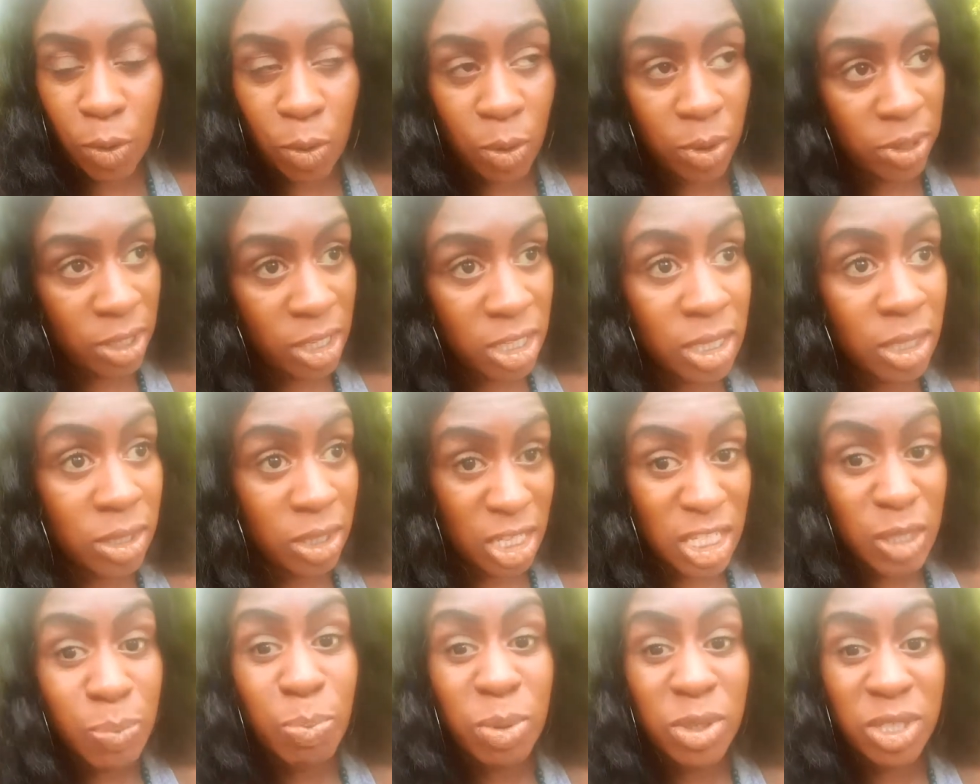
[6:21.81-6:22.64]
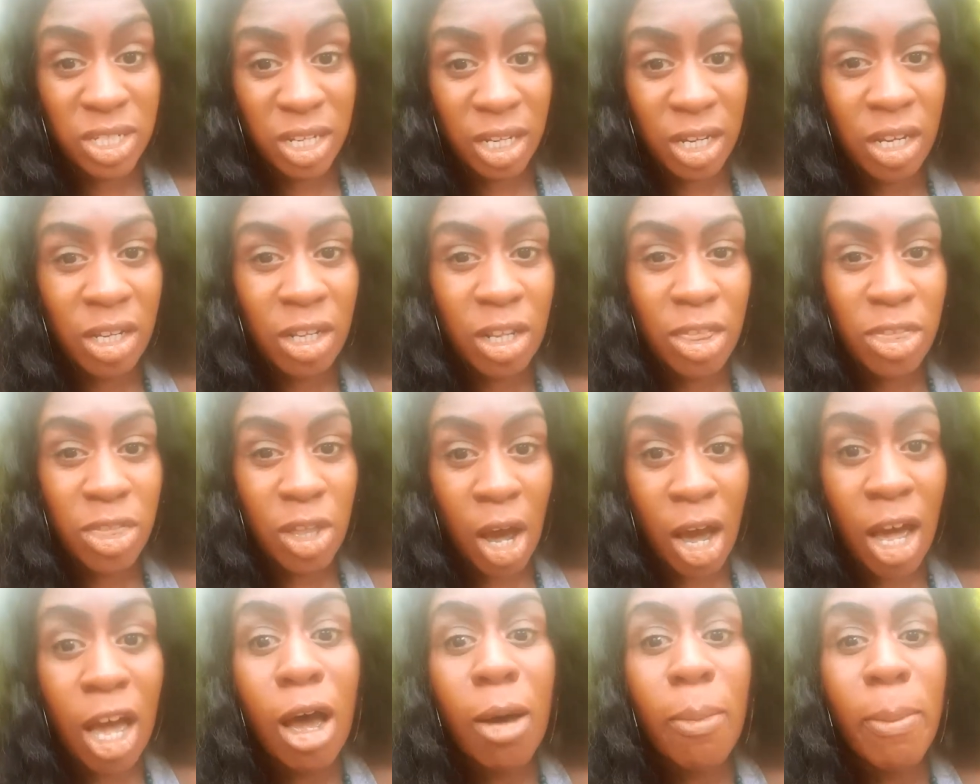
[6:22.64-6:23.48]
or this particular
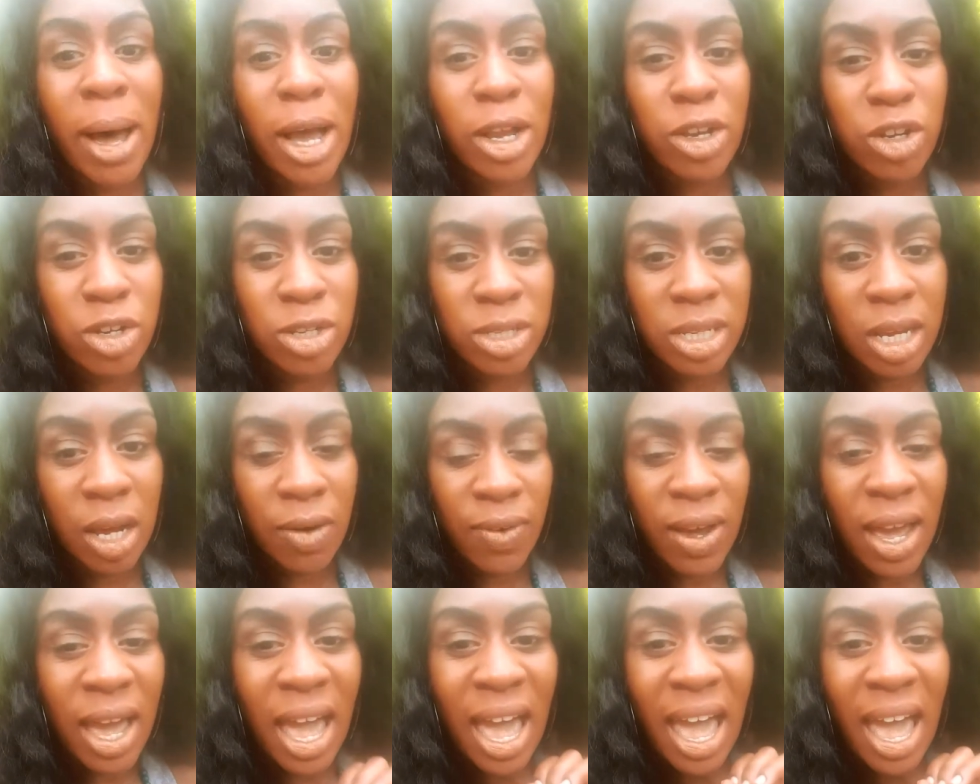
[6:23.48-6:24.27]
thought about yourself